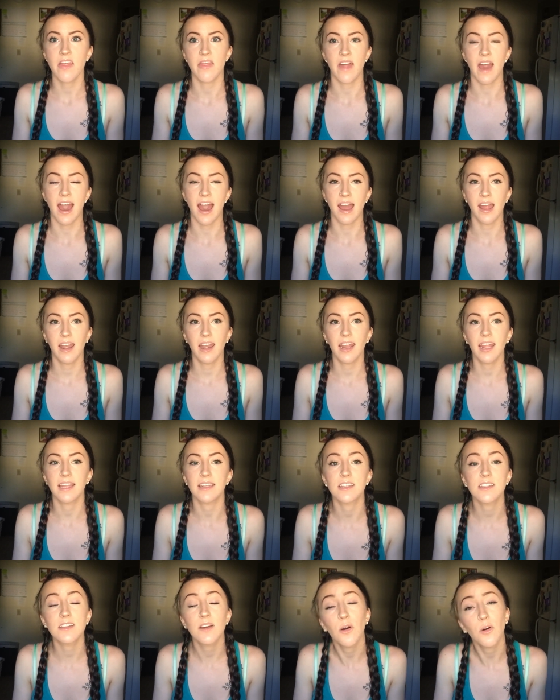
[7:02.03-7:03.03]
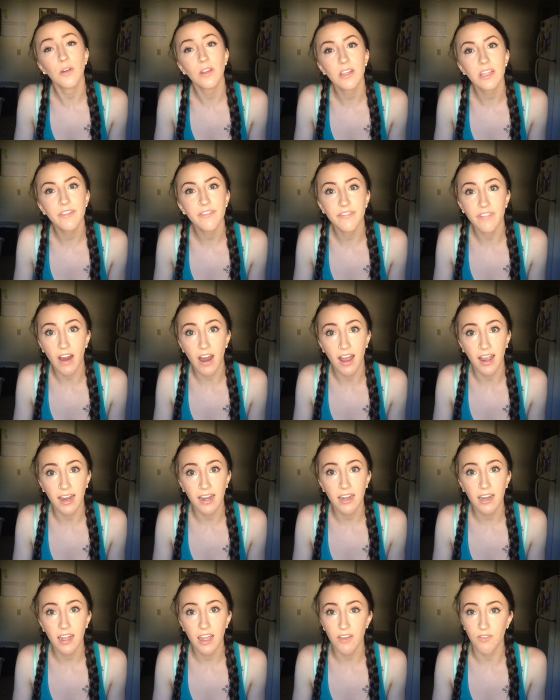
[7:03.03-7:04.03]
that it's totally
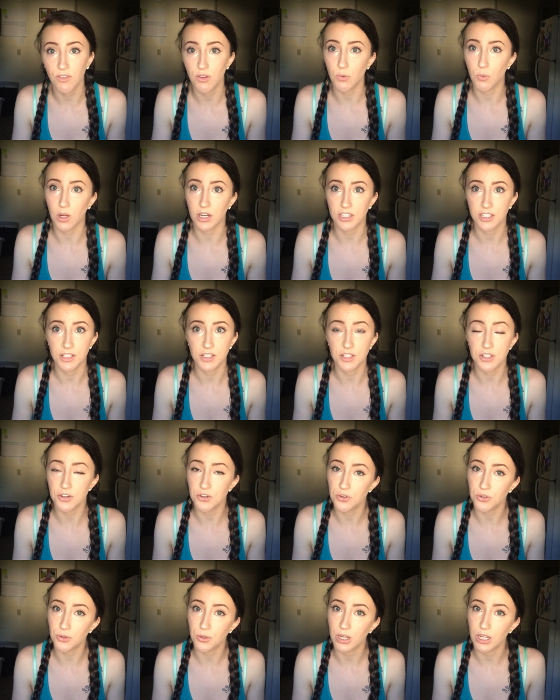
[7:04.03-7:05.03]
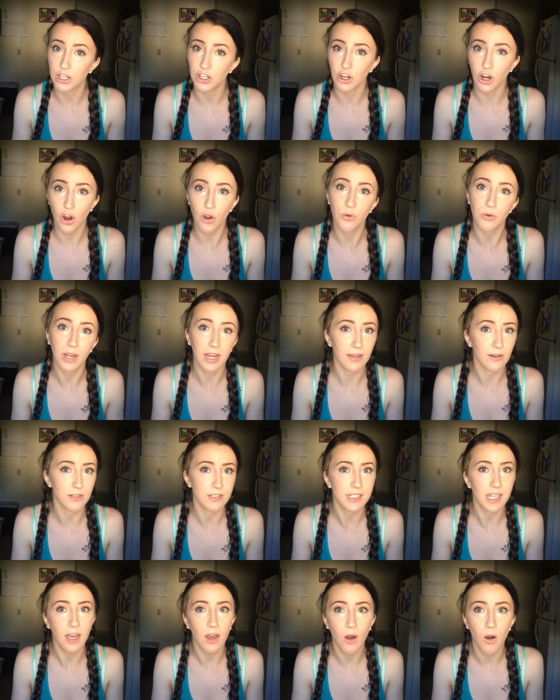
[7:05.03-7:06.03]
fine if you want to do your own
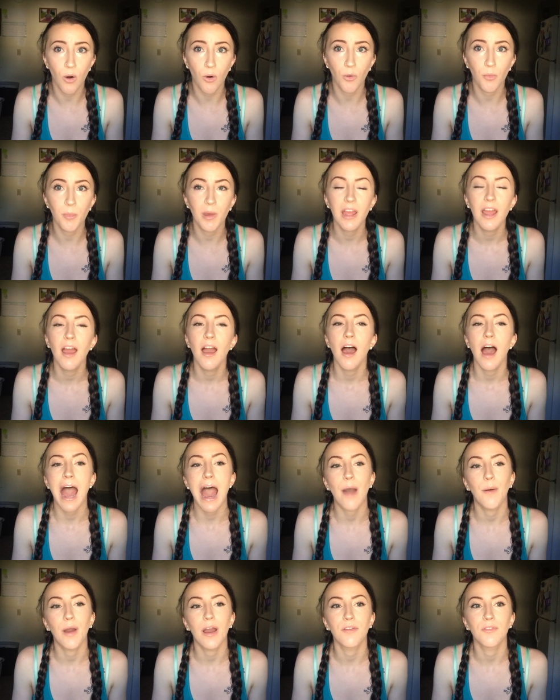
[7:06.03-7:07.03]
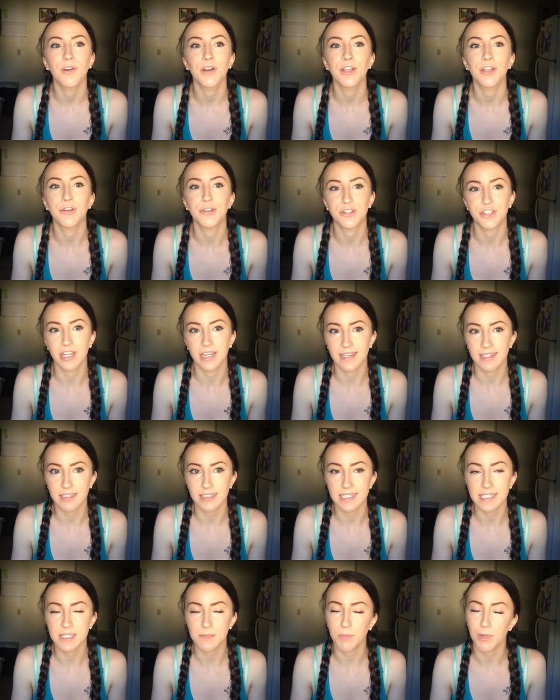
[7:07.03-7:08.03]
nails at home. However, you should at
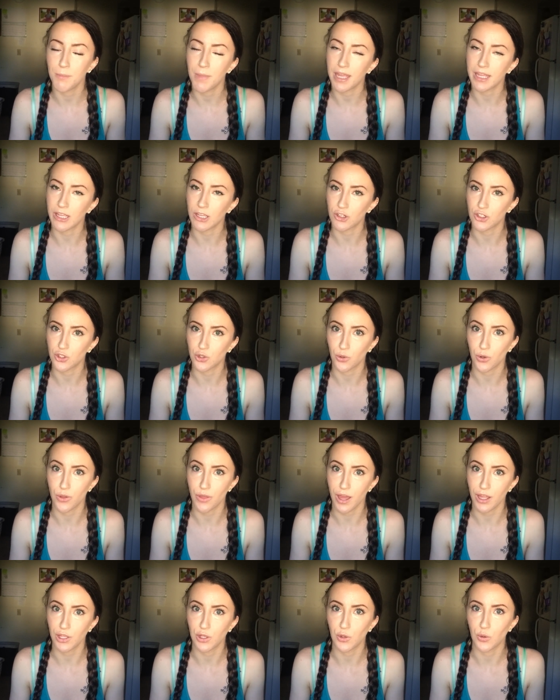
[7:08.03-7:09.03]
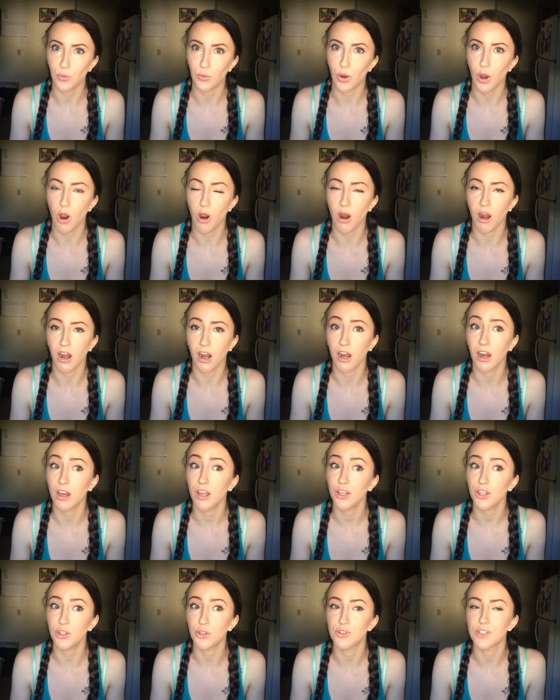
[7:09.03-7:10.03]
least be making sure that you
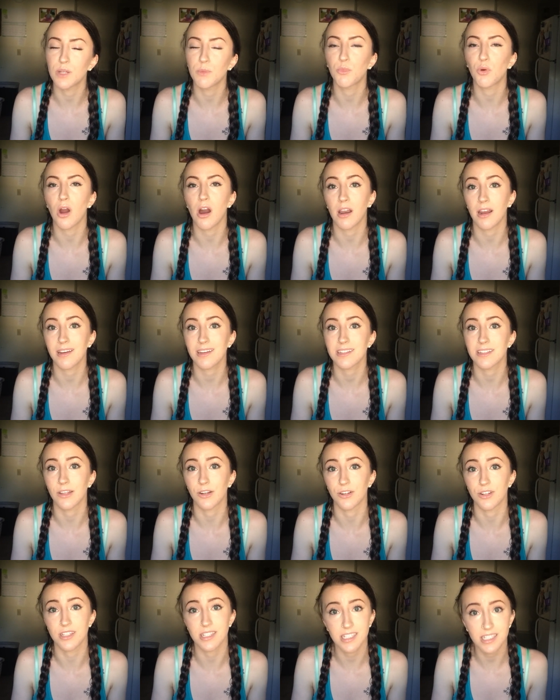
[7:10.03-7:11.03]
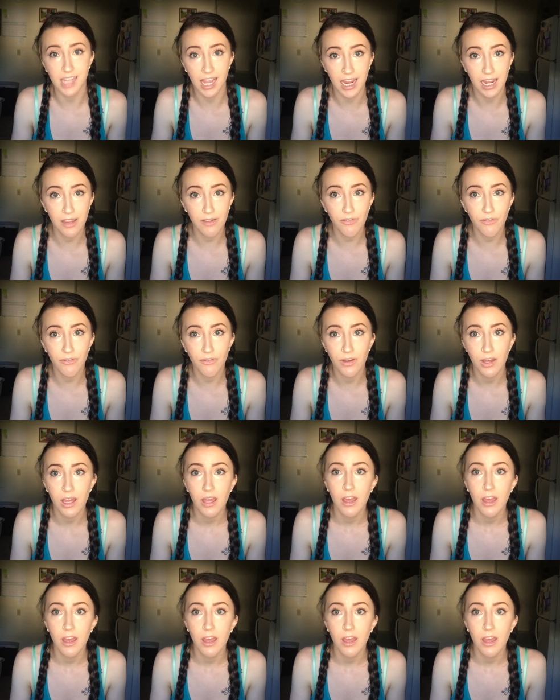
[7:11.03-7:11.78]
are using products that are safe.